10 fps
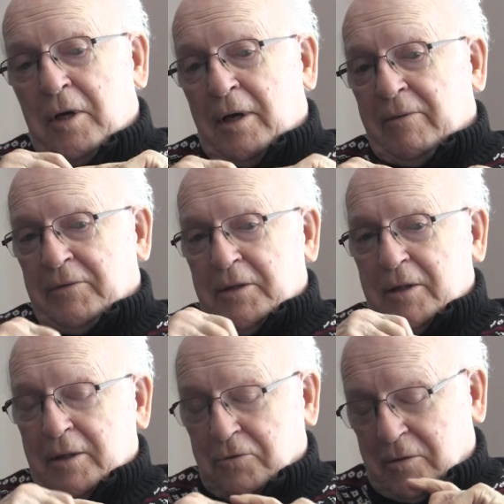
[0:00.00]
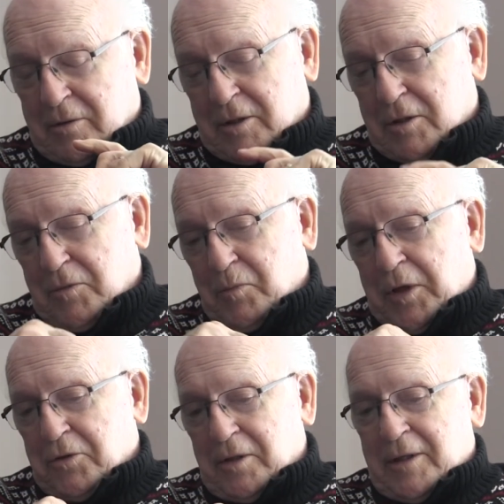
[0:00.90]
you have a teacher that's
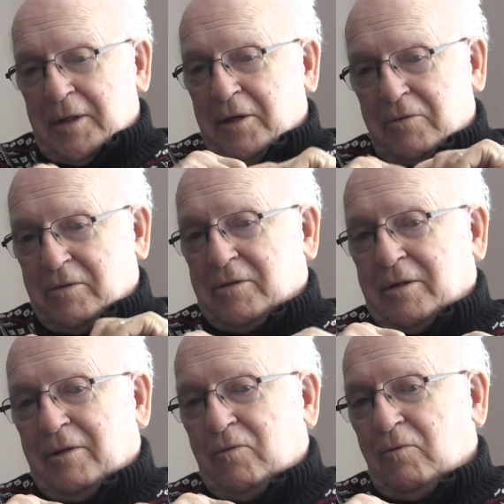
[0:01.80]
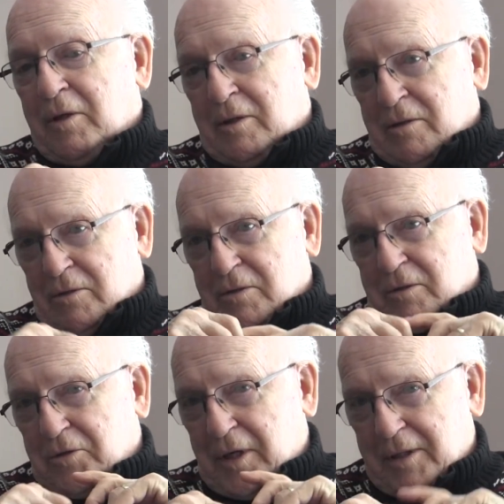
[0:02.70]
especially interested in one of
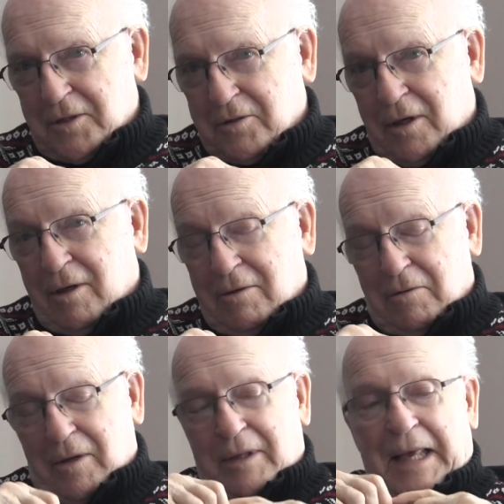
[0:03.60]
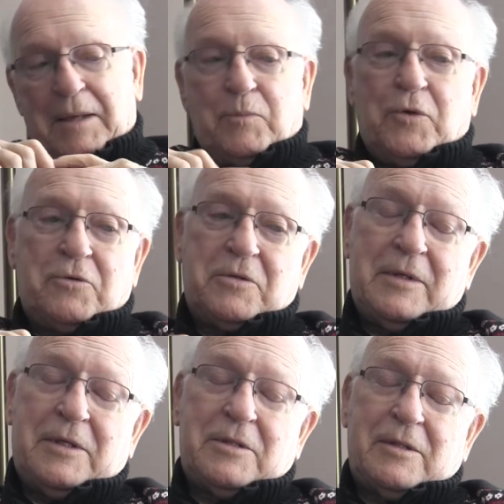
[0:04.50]
those. Chances are that
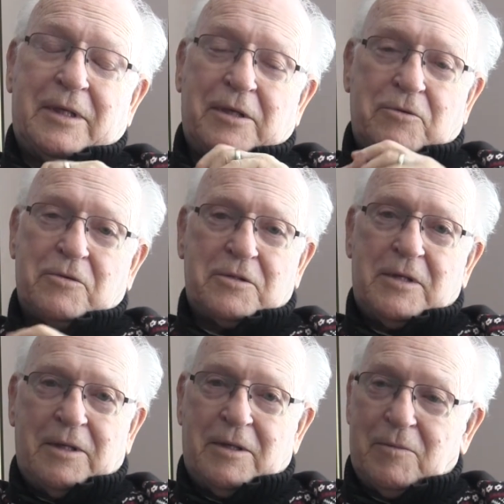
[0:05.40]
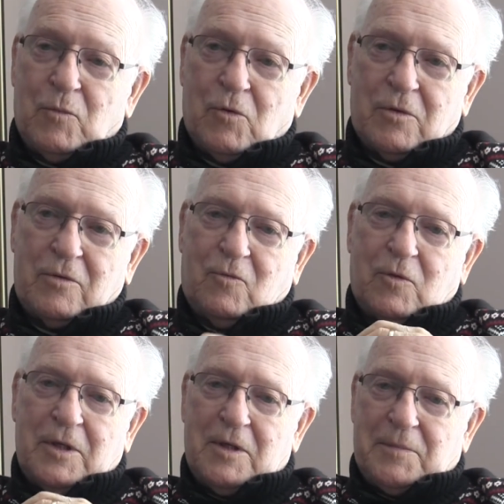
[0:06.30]
person isn't interested in more than
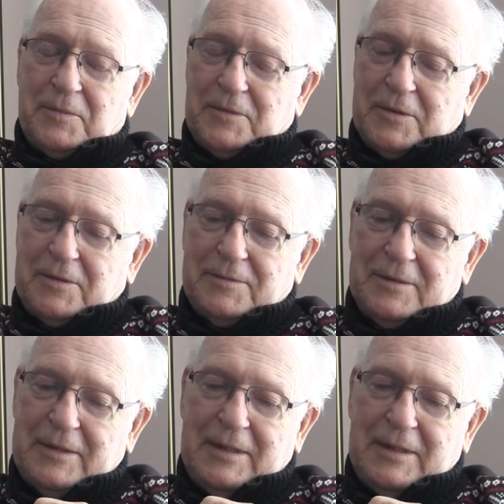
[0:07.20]
one of them. So